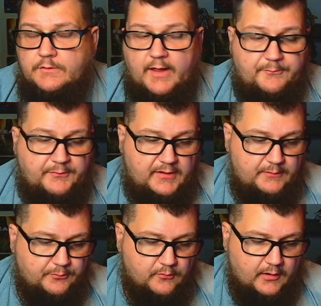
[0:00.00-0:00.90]
You have
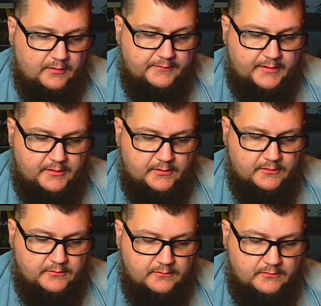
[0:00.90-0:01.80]
people on
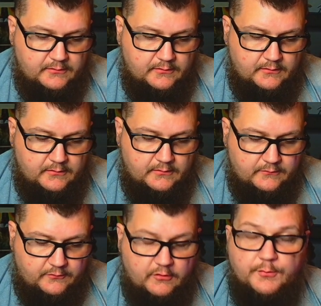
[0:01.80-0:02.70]
here,
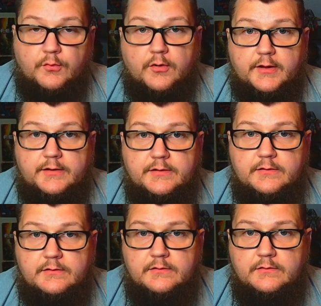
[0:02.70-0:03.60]
Turtle Boy,
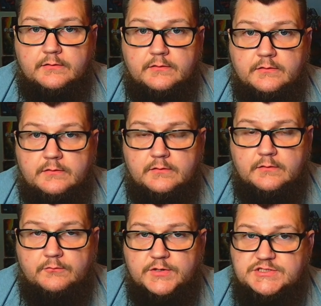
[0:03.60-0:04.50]

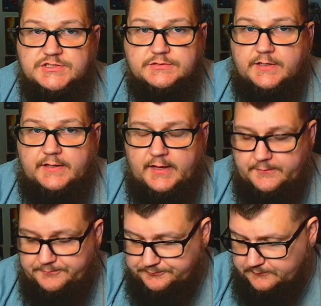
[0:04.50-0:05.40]
which,
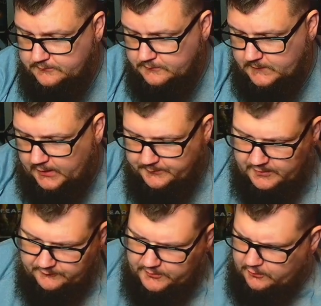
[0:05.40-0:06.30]
again, I
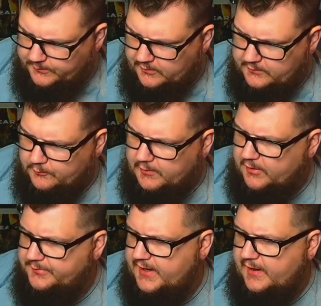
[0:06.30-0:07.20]
made a video about him a
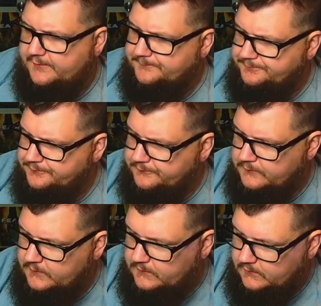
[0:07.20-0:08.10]
while back.
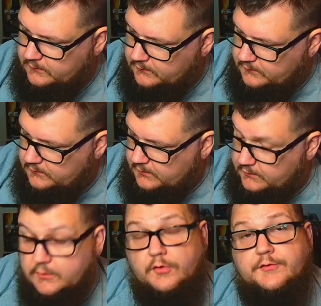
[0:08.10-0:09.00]

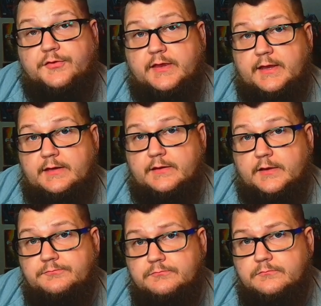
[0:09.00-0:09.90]
And the only thing he
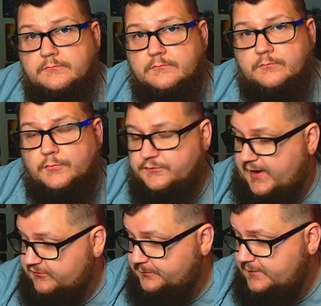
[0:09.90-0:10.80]
did was
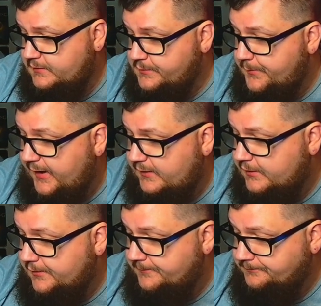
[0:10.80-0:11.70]
ask me to debate
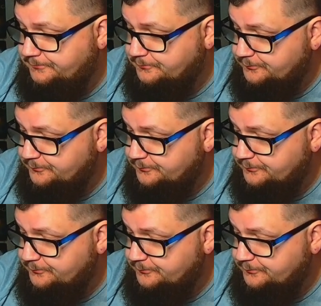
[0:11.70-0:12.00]
him,